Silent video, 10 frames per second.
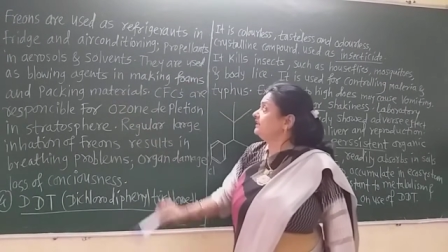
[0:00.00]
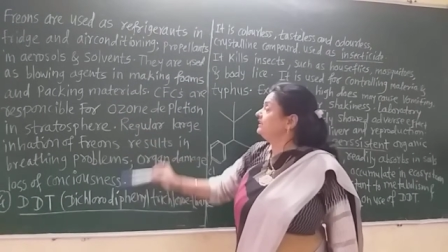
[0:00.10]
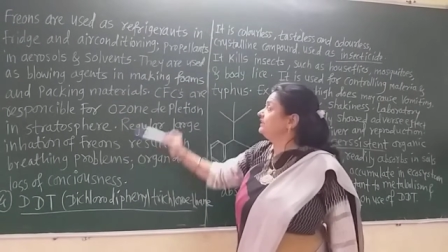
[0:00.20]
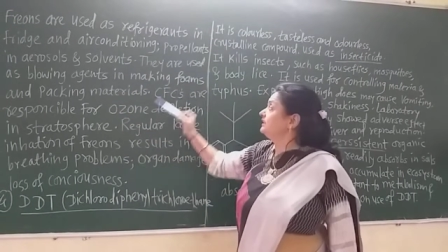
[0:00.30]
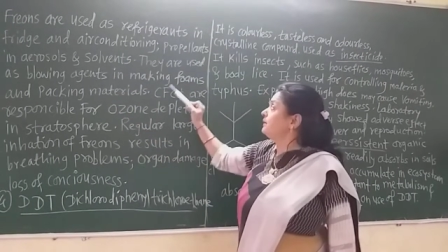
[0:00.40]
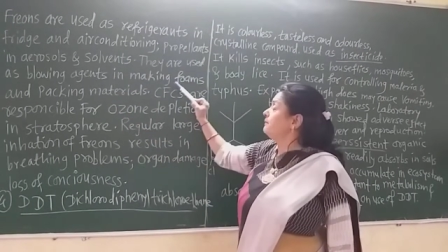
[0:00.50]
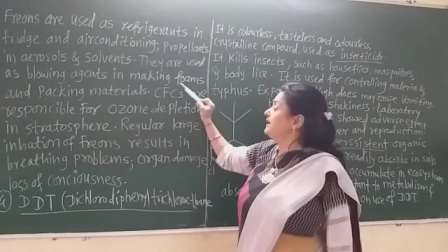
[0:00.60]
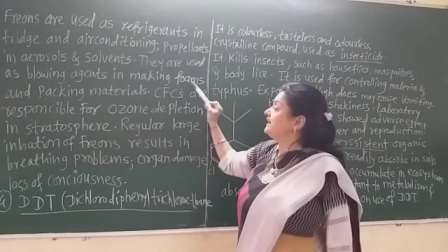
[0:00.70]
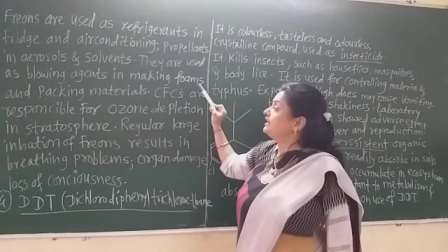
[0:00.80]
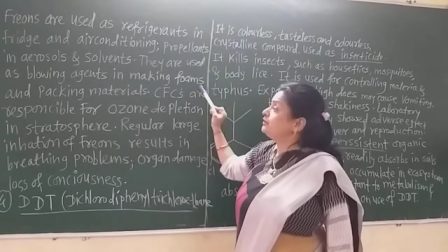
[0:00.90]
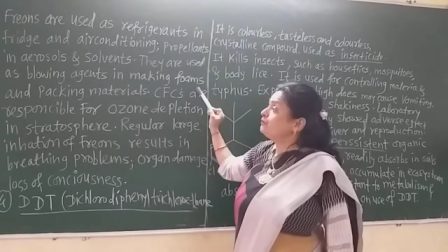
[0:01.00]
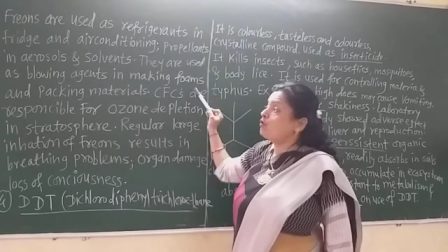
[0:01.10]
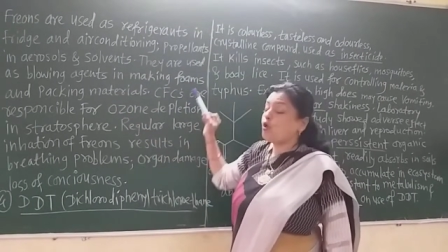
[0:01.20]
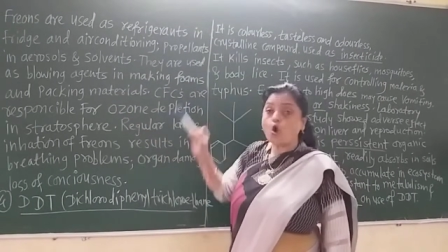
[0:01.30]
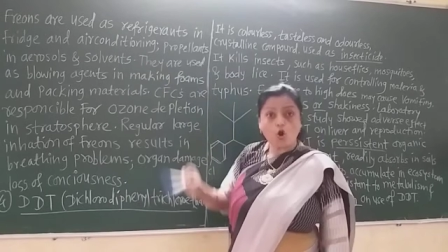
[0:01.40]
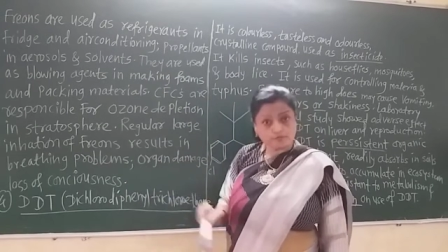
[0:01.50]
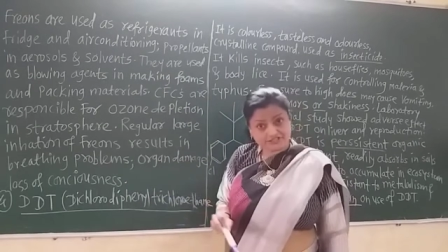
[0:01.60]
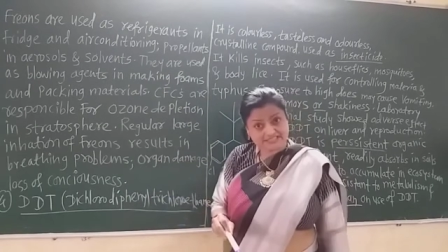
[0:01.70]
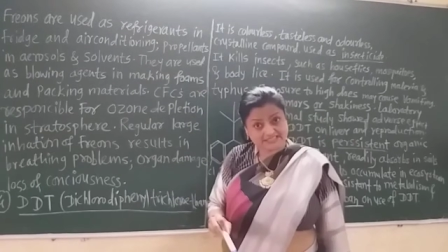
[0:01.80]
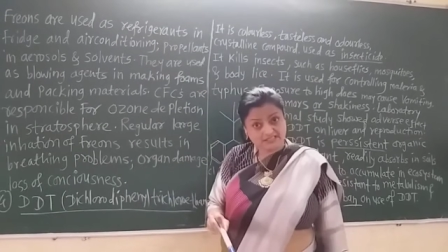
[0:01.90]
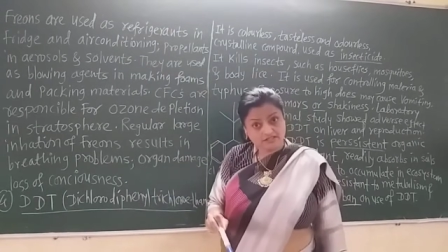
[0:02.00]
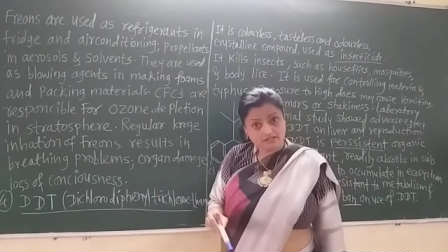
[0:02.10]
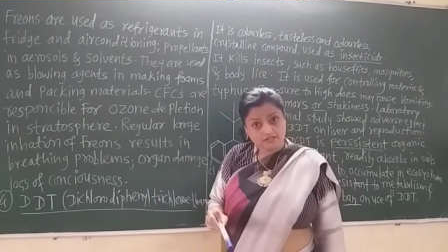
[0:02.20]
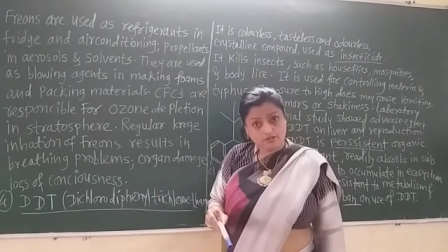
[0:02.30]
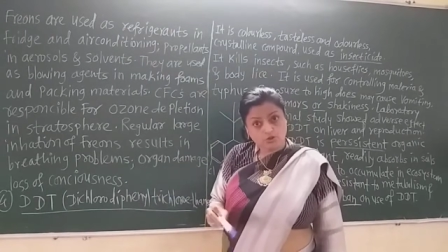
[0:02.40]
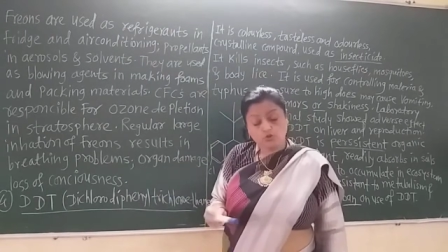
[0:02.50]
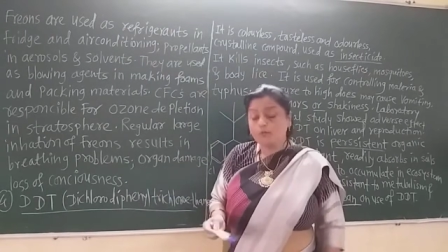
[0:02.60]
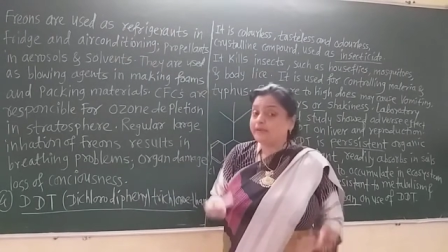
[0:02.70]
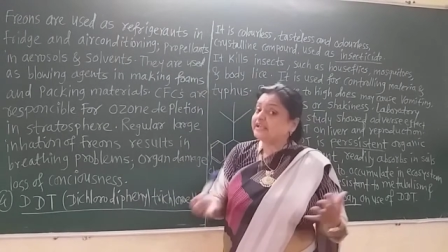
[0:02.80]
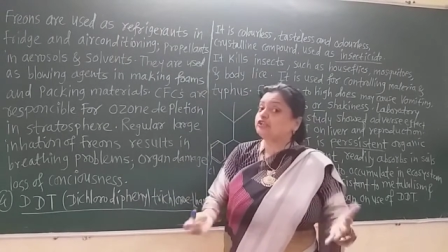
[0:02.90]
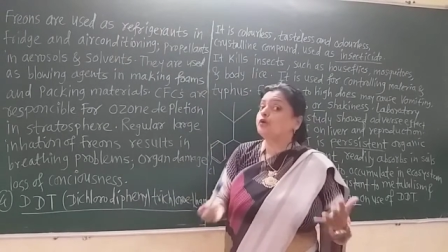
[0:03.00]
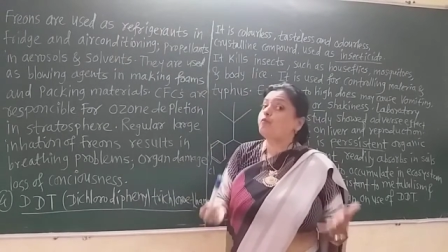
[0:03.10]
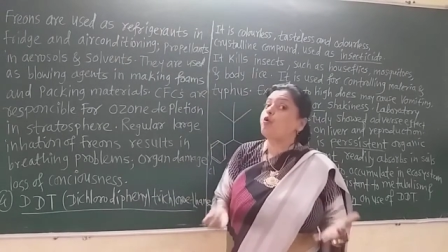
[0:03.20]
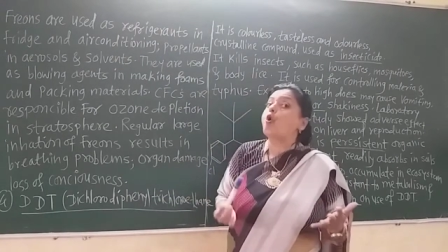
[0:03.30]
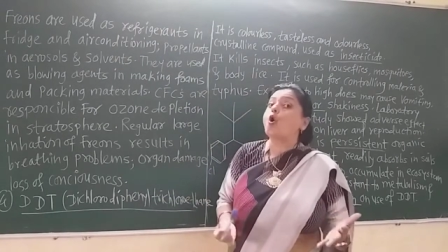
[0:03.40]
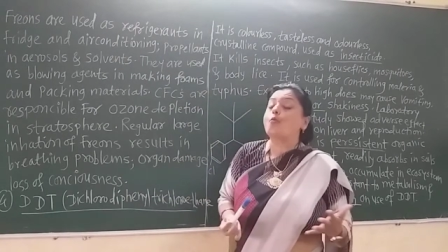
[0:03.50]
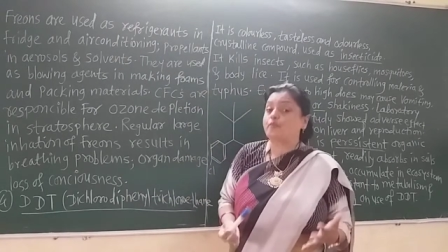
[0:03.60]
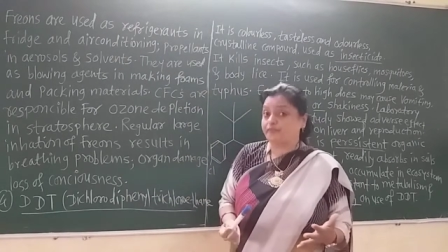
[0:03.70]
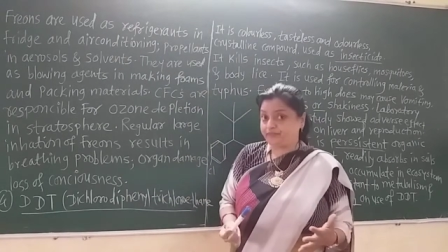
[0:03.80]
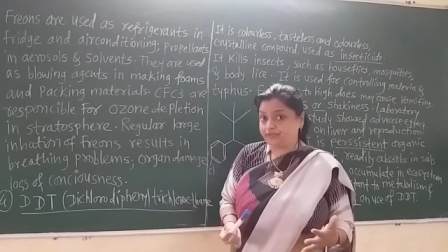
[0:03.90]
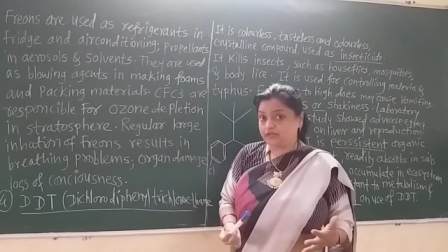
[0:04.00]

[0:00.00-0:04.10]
in the making foams, to make the foam.